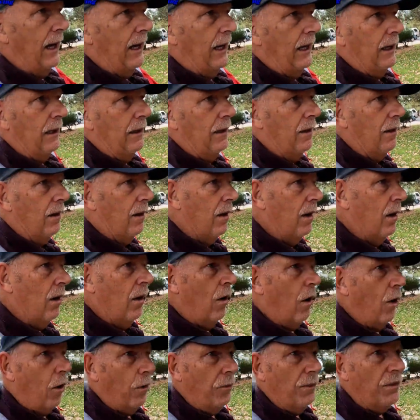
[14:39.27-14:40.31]
a
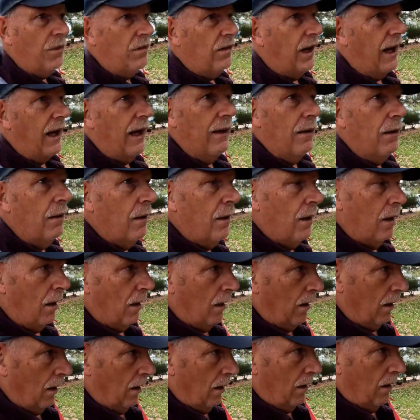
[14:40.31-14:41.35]
homestead,
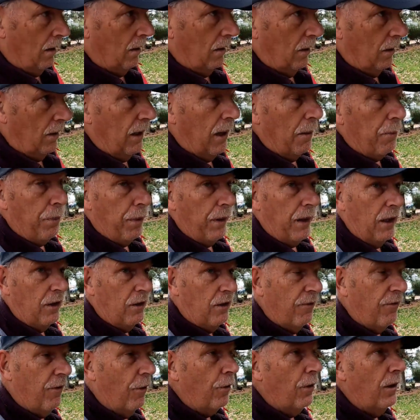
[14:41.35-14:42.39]
you get
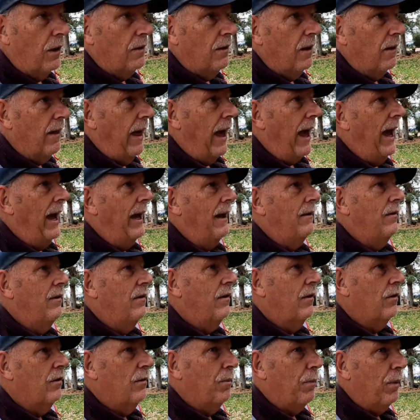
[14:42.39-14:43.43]
pretty devoted to that.
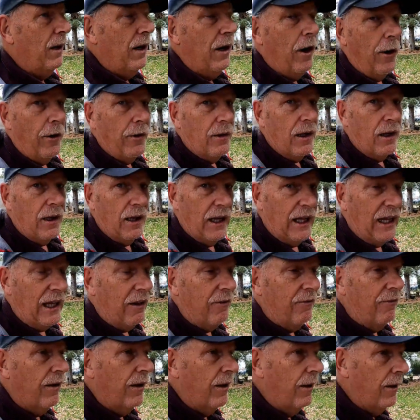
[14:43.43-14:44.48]
So it's pretty hard to
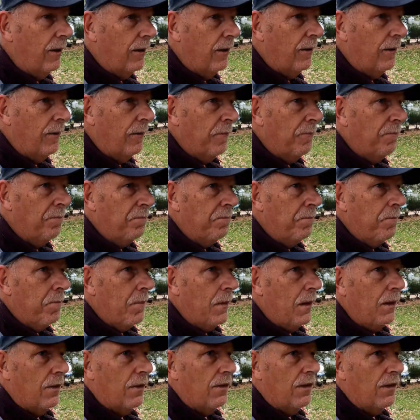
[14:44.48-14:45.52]
leave.
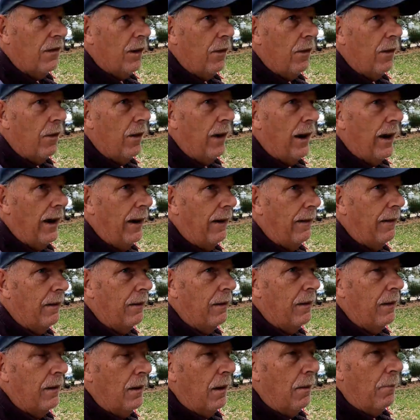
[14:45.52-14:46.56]
So, uh,
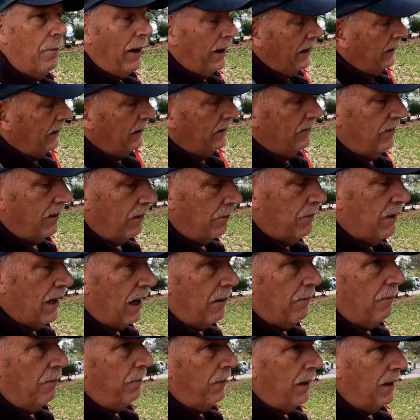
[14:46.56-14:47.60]
but at the same
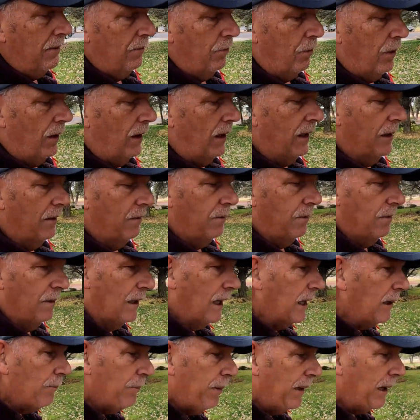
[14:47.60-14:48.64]
time, met really
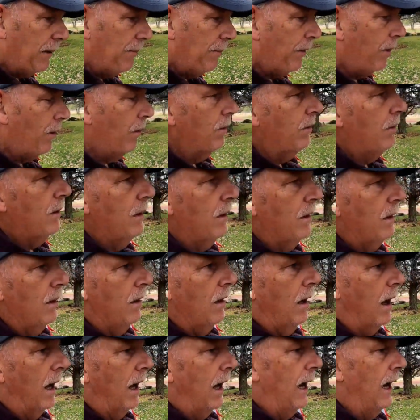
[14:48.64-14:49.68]
neat people.
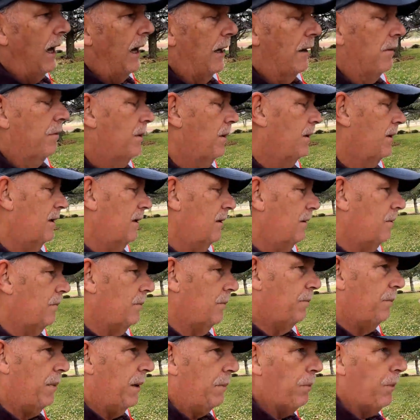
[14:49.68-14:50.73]
Uh,
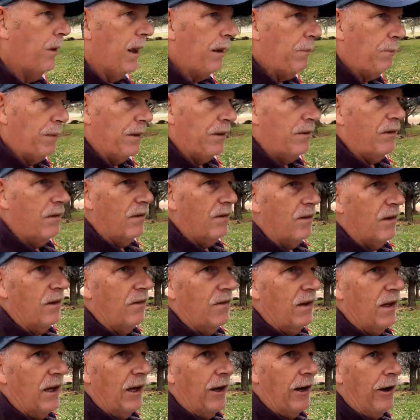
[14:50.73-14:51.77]
people have
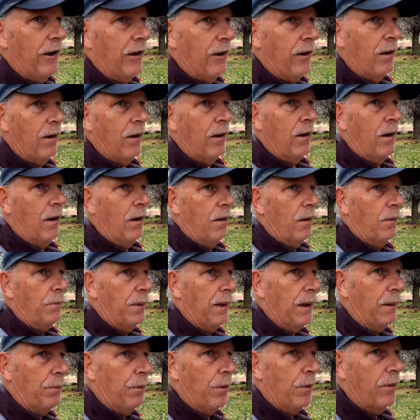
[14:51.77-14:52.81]
businesses here,
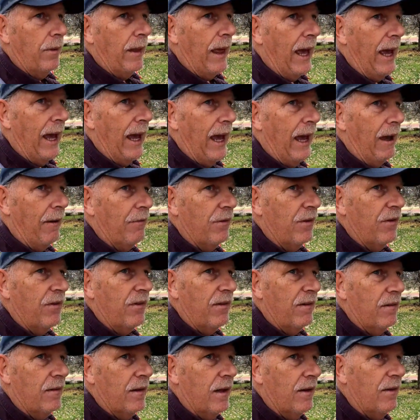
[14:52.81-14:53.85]
people that have
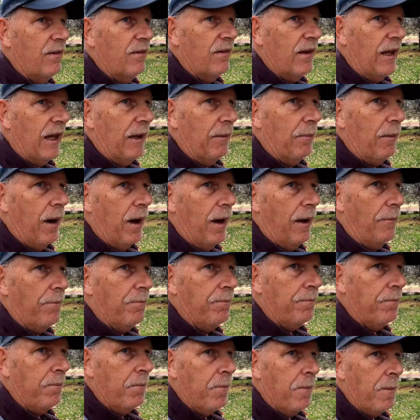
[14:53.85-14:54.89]
the same
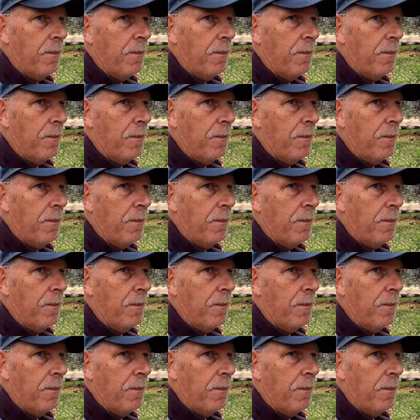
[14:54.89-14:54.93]
uh,